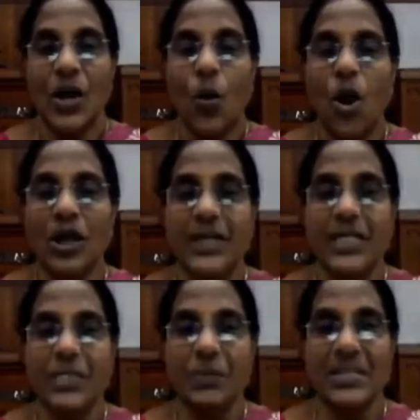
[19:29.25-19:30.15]
What
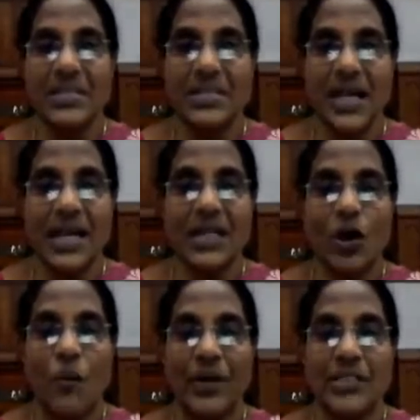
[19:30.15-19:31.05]
is business
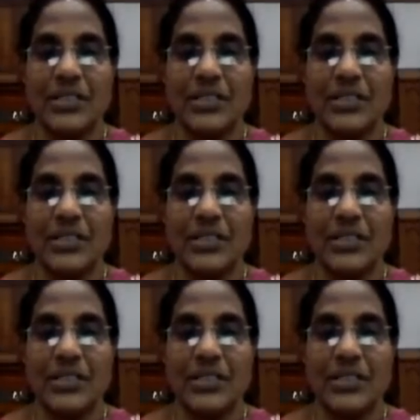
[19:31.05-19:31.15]
economics?